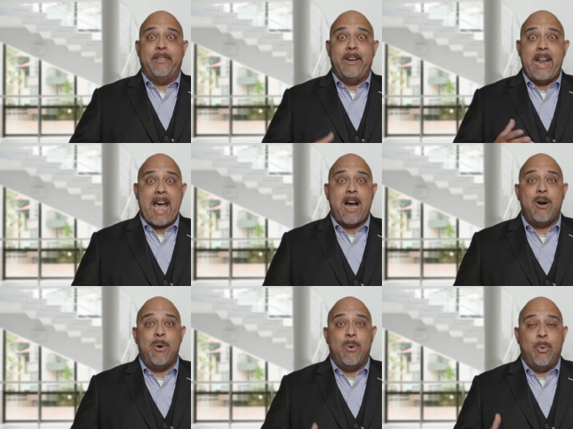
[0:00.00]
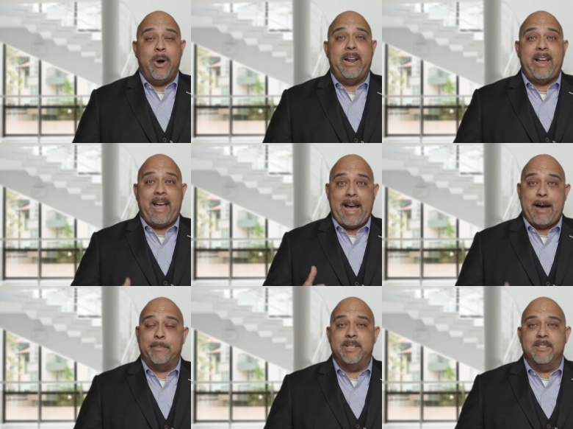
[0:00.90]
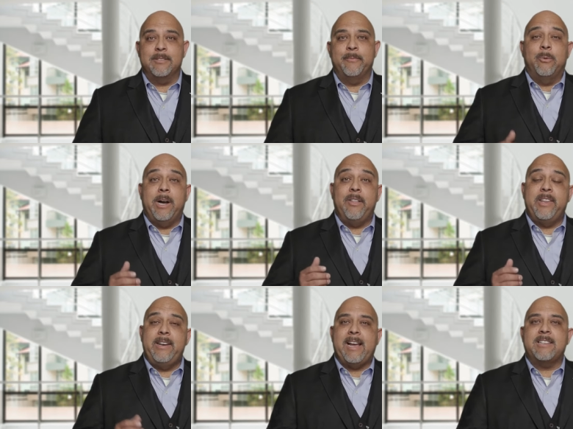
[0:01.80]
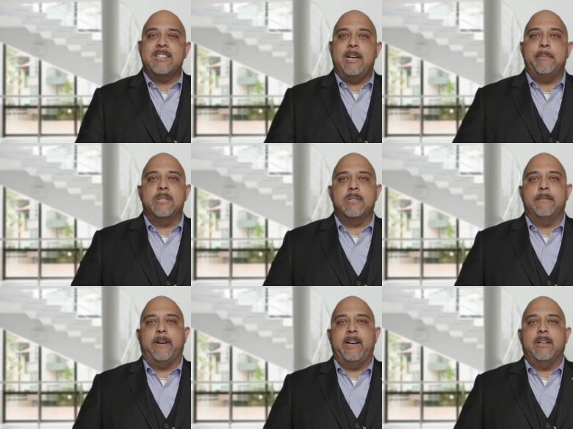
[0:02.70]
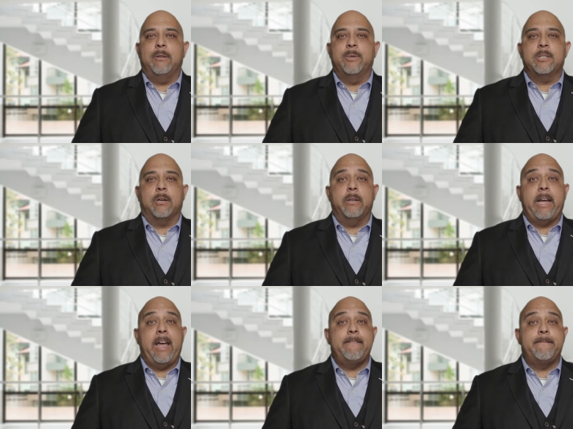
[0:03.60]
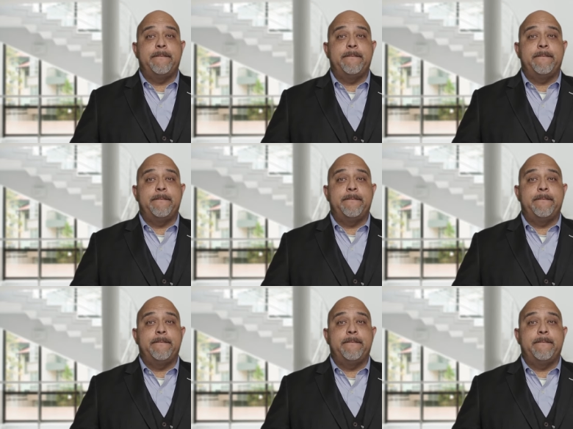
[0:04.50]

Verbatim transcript: Now, what happens? Well, the next step is to file what's called a